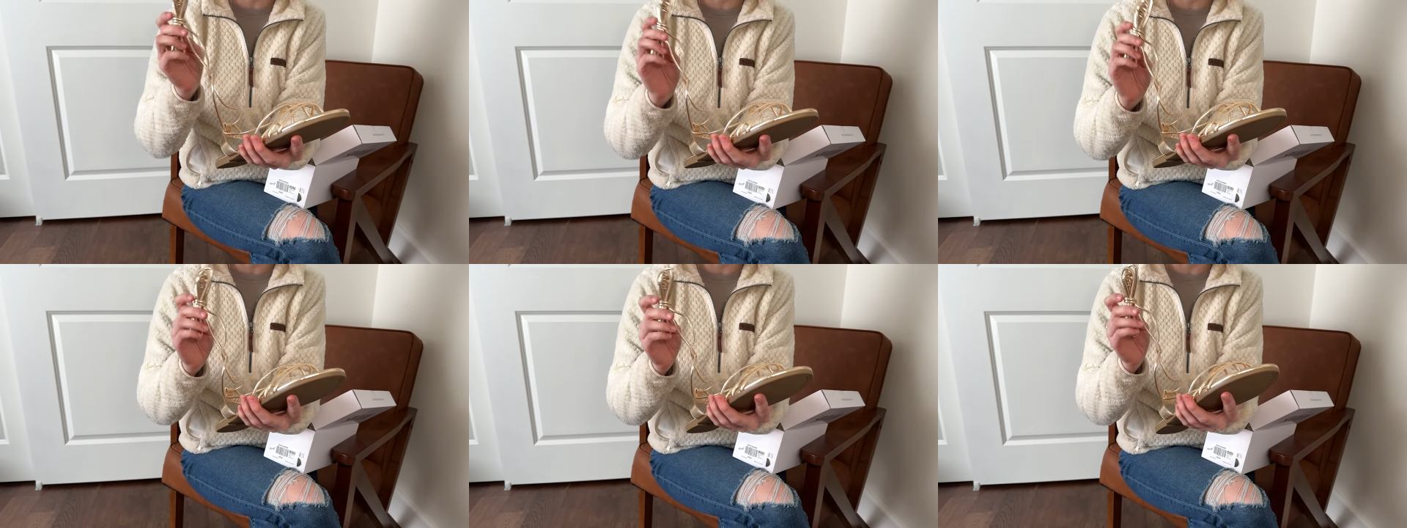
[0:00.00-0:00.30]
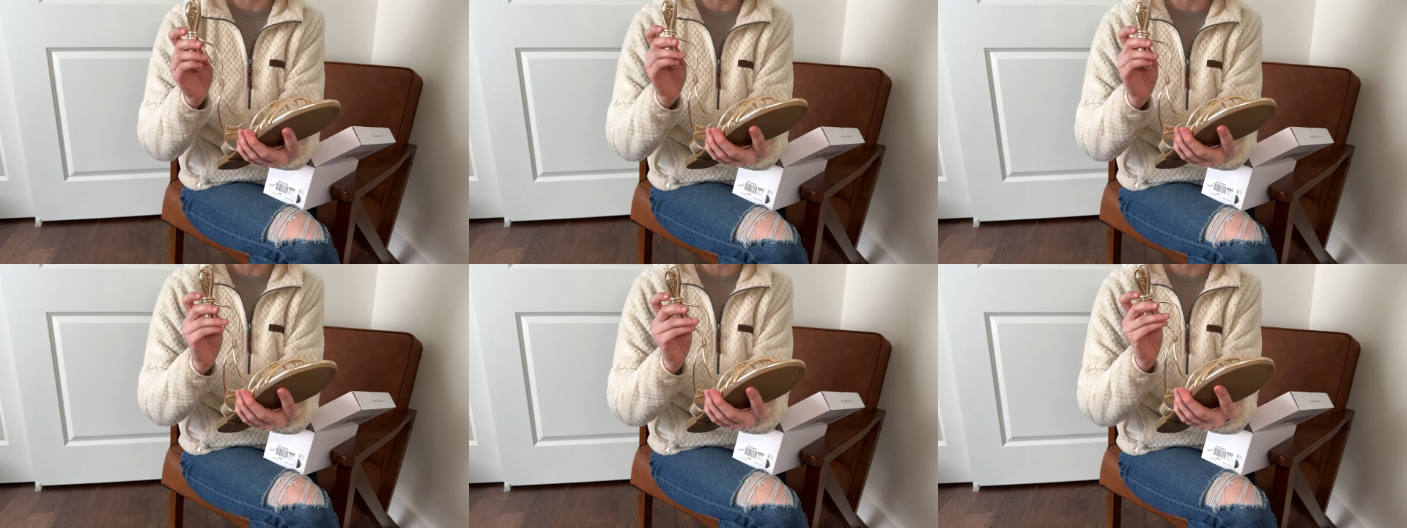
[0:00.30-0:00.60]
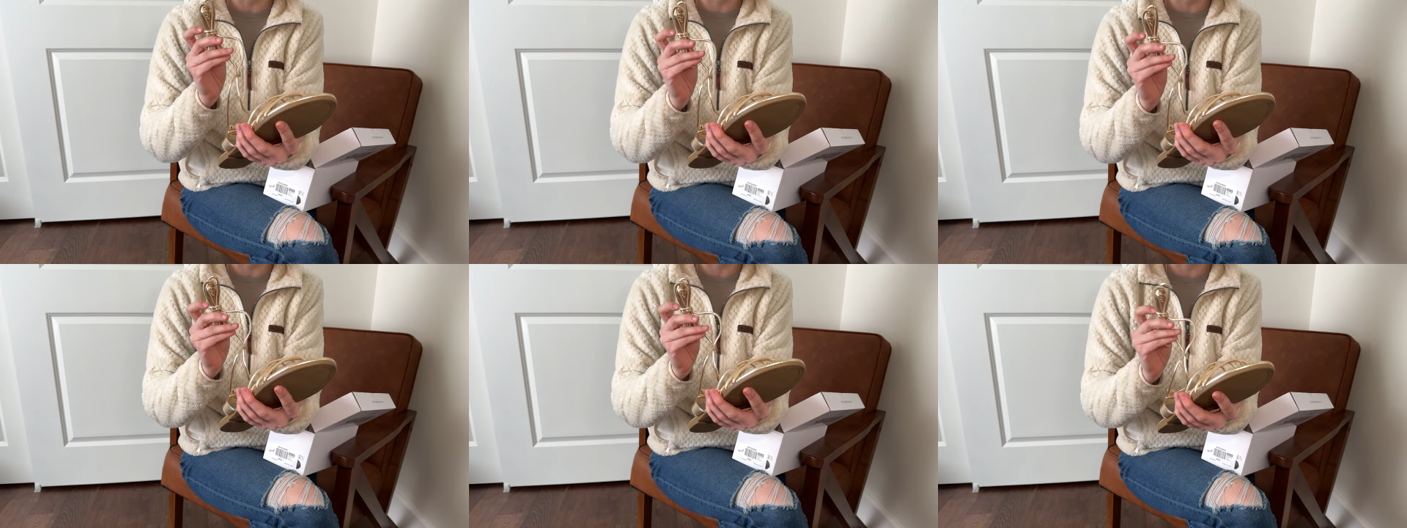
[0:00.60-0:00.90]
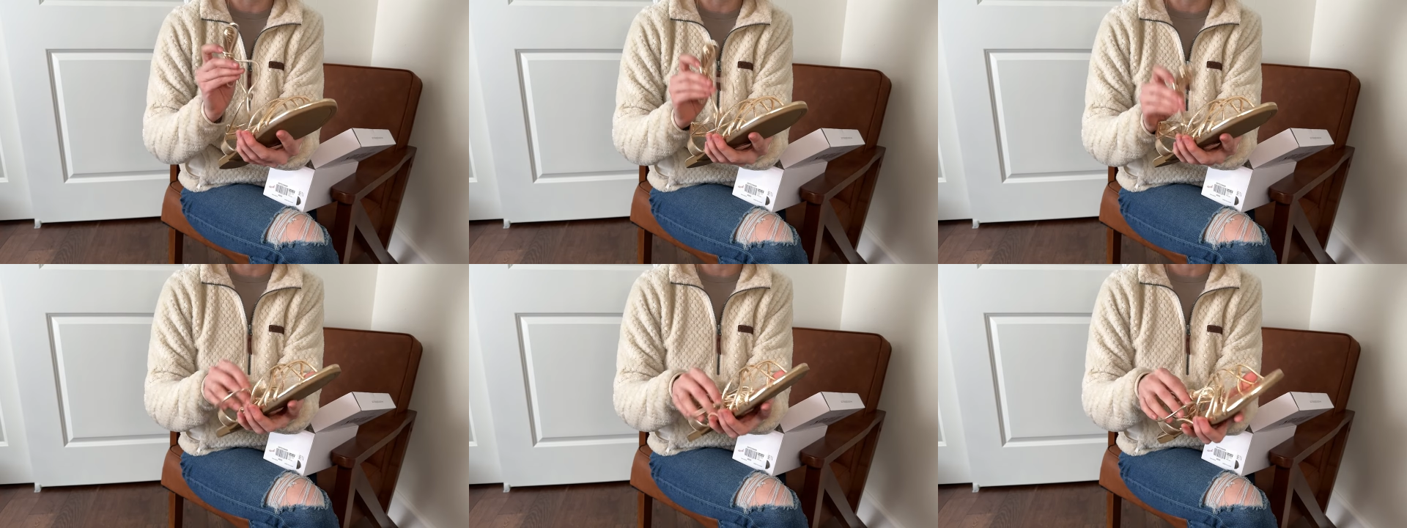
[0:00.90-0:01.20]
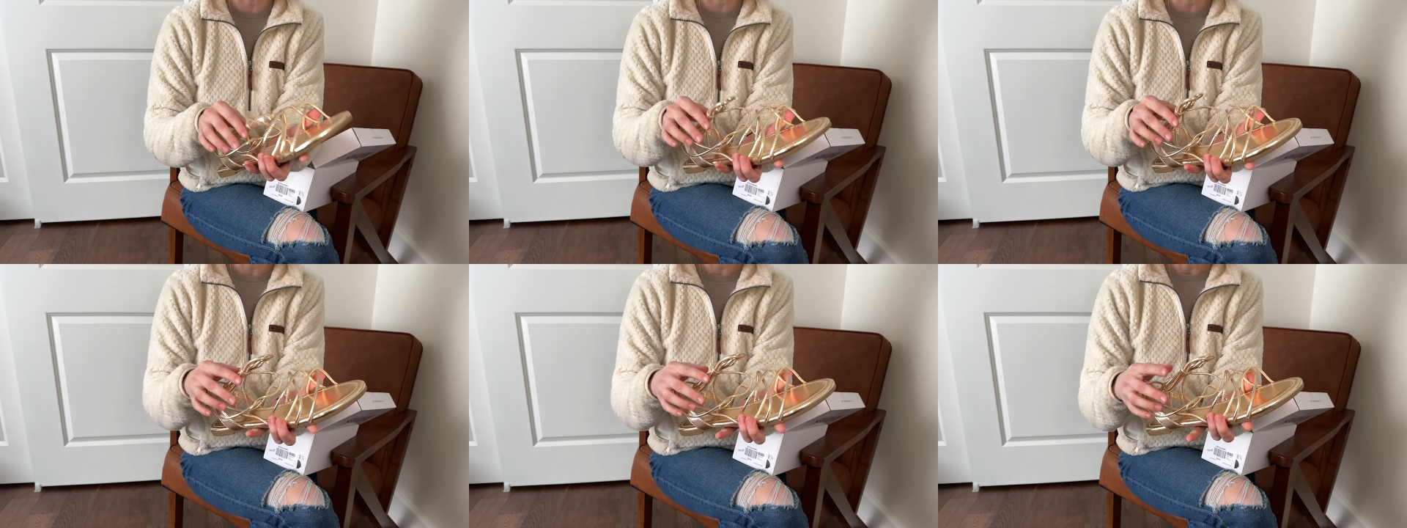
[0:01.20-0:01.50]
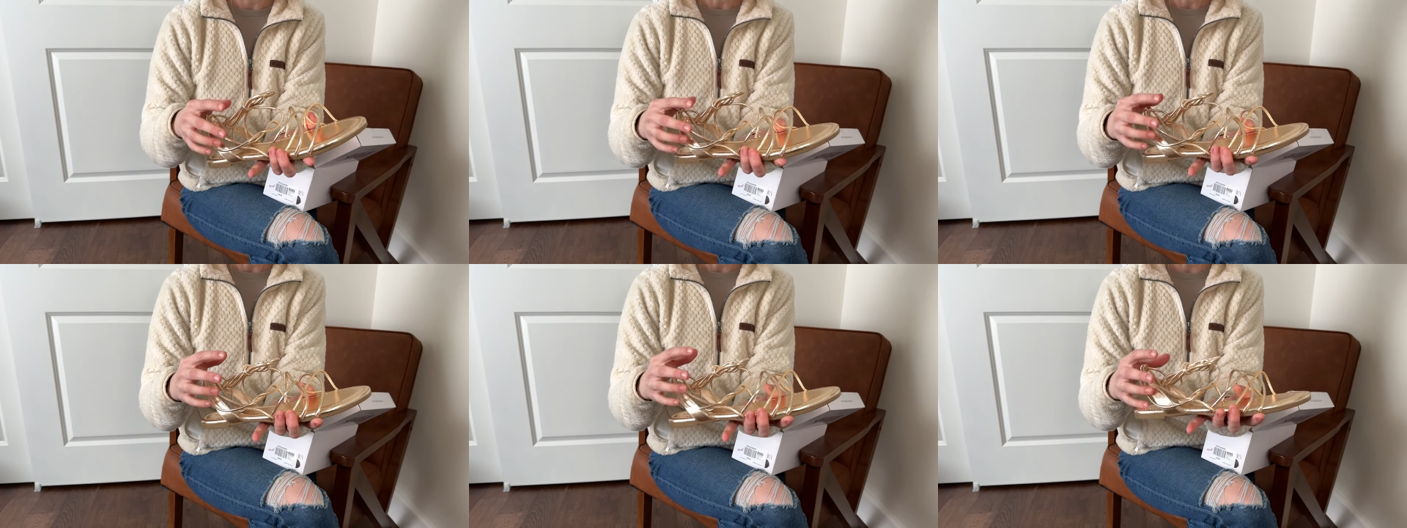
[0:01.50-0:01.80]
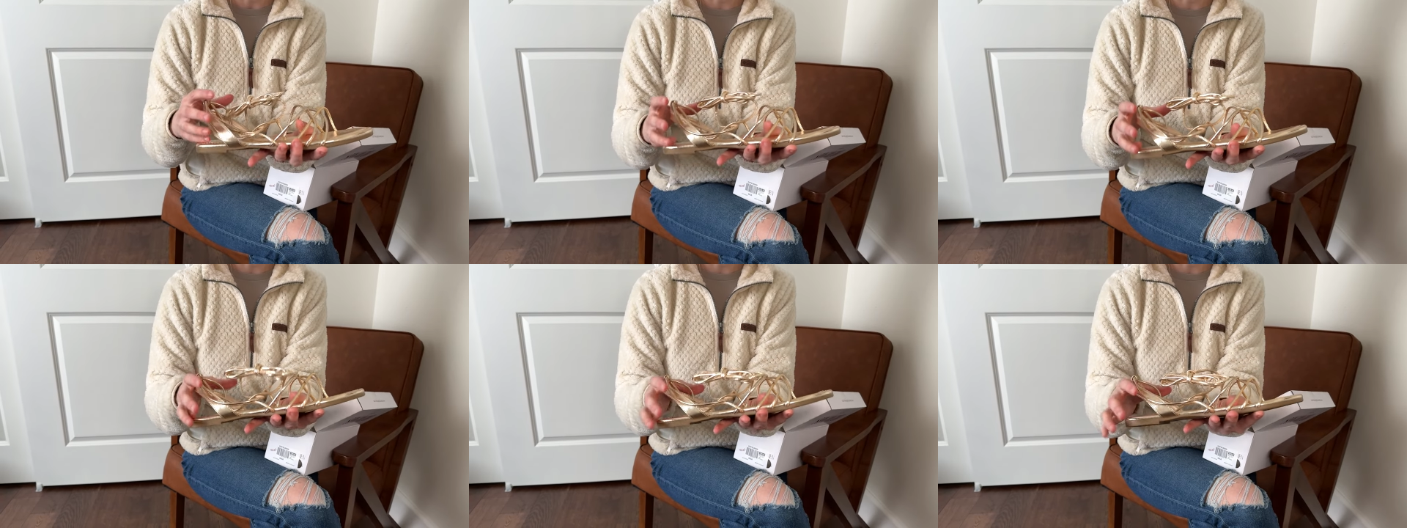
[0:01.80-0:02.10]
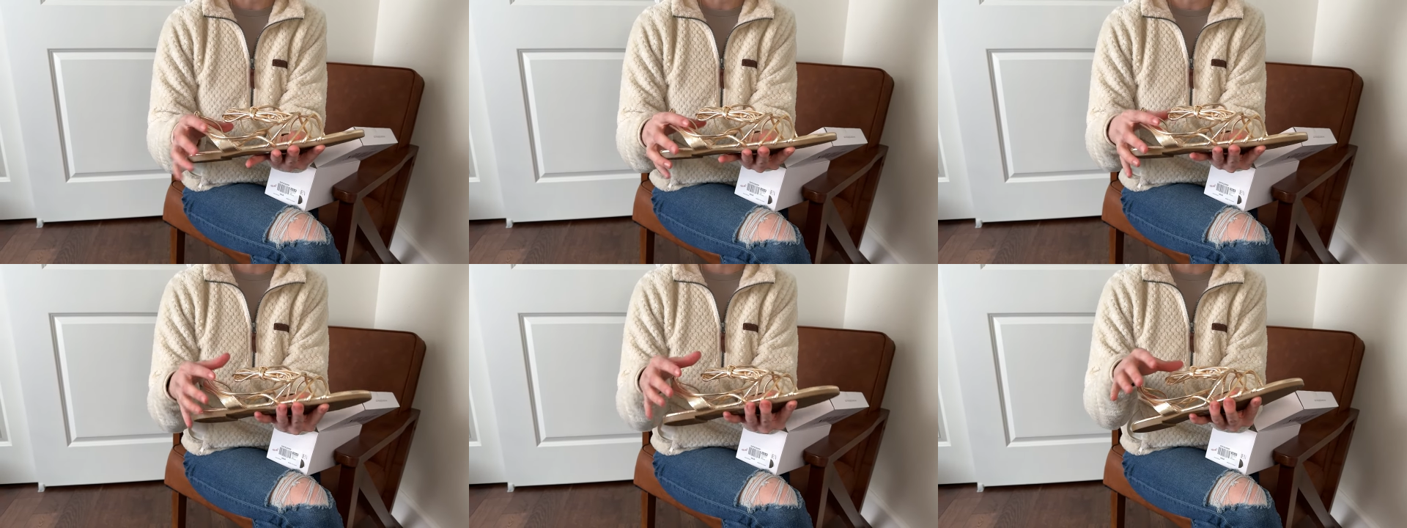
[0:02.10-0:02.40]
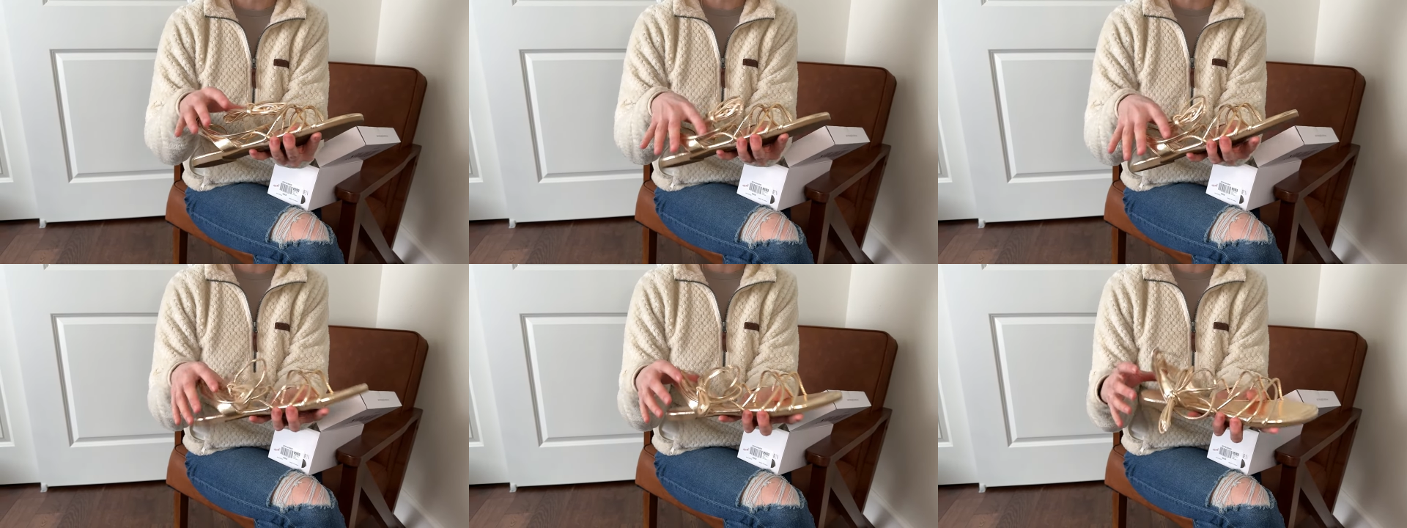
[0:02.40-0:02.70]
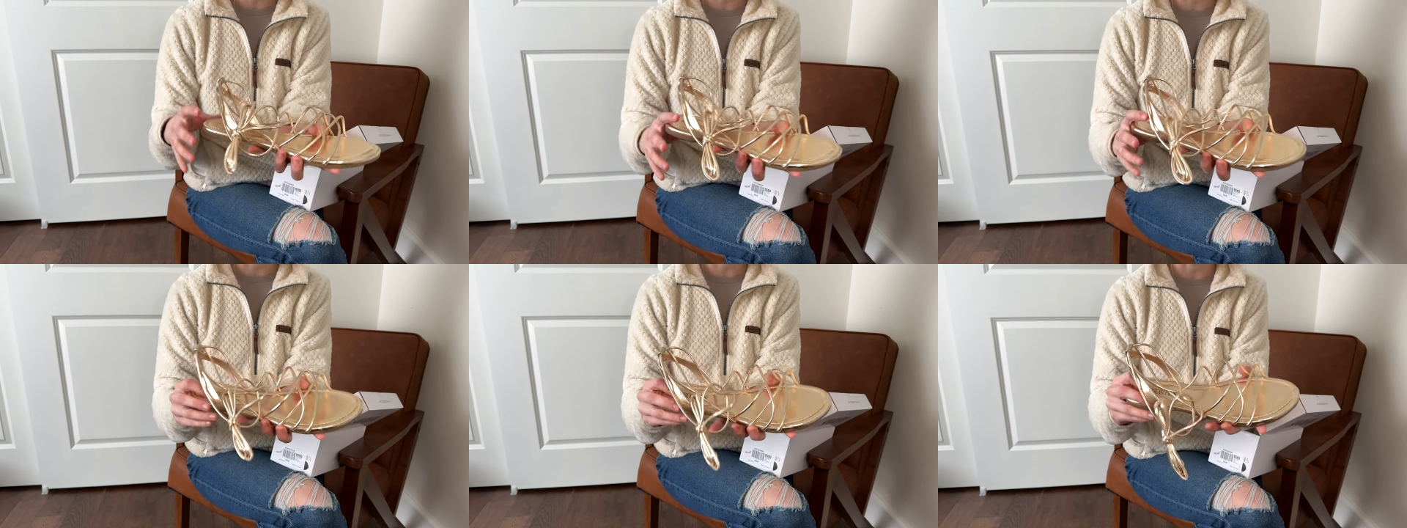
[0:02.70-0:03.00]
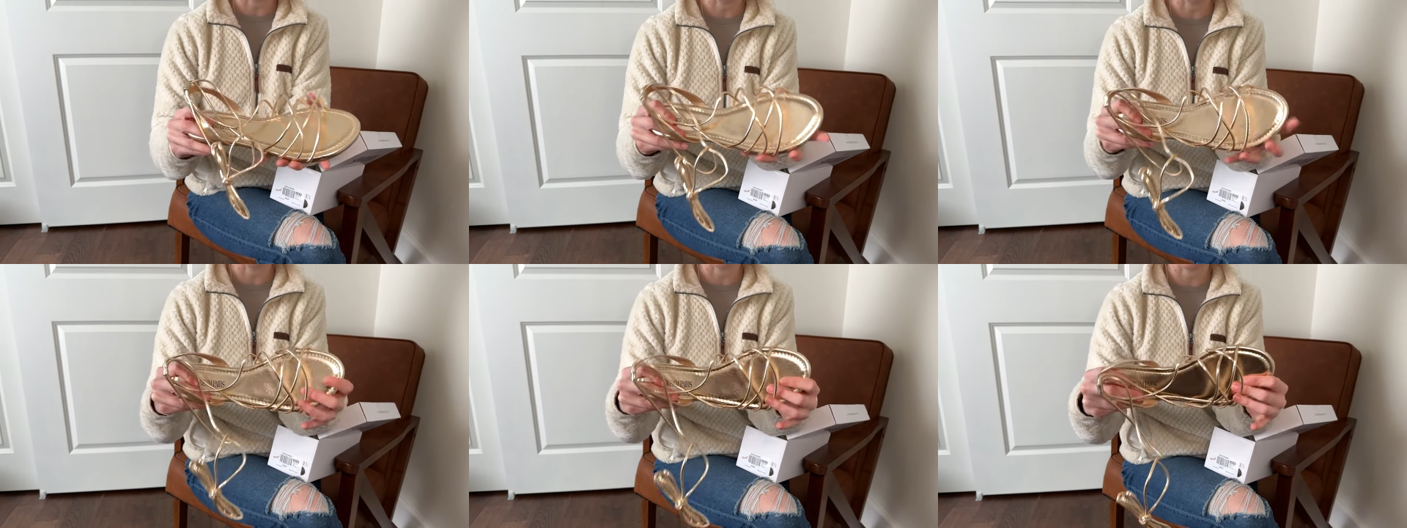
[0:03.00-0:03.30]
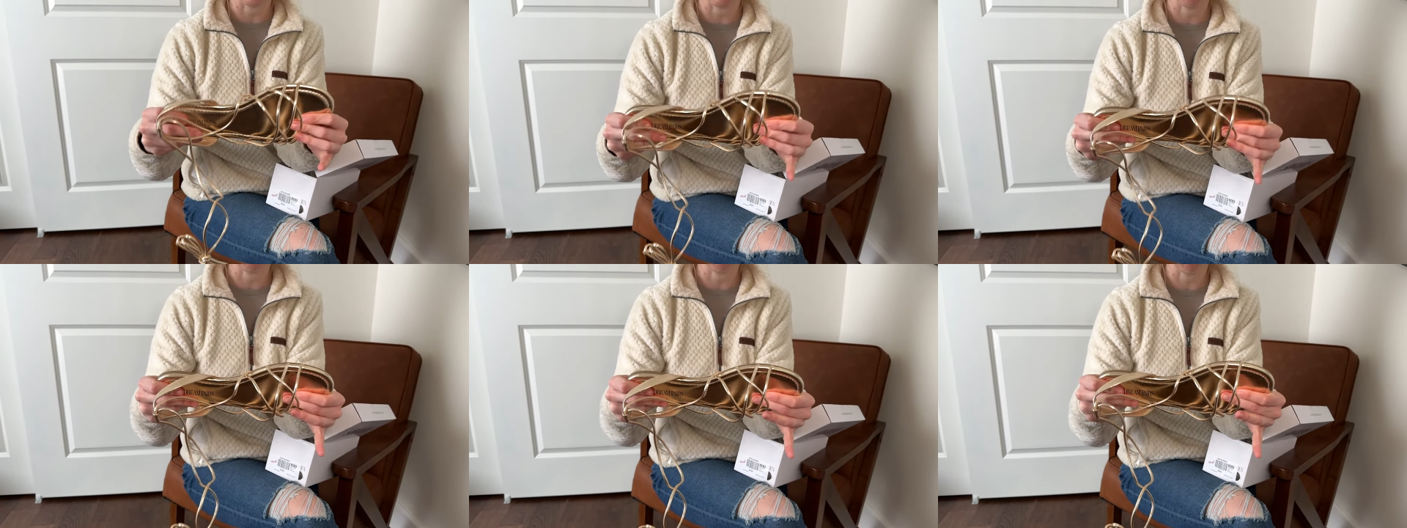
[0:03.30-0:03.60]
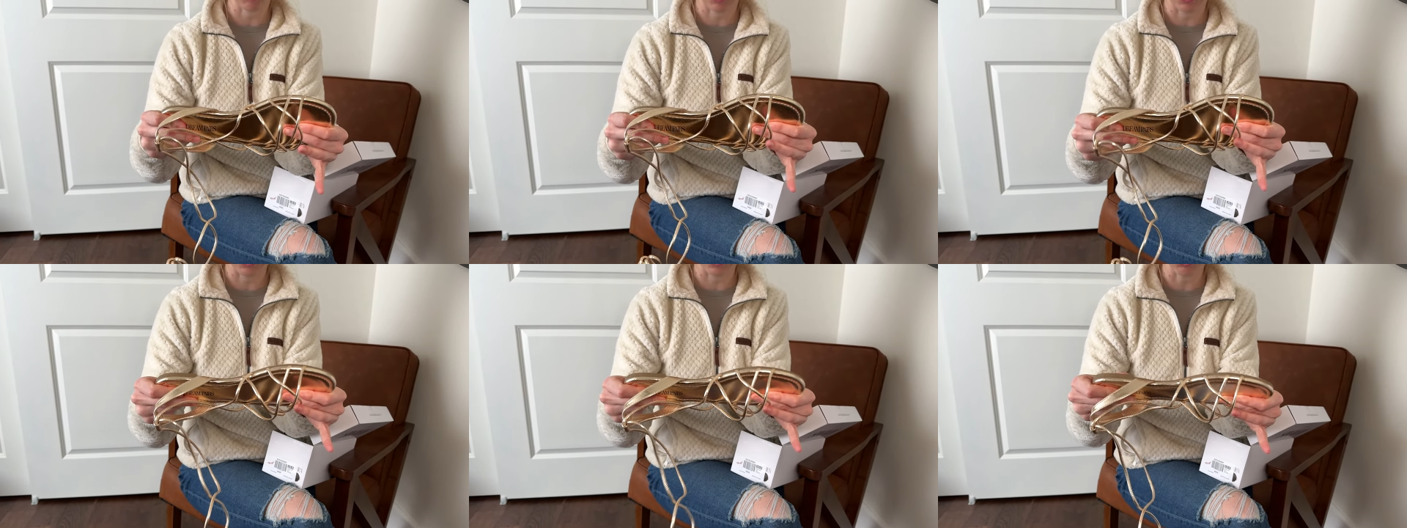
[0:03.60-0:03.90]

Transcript: (no speaker visible)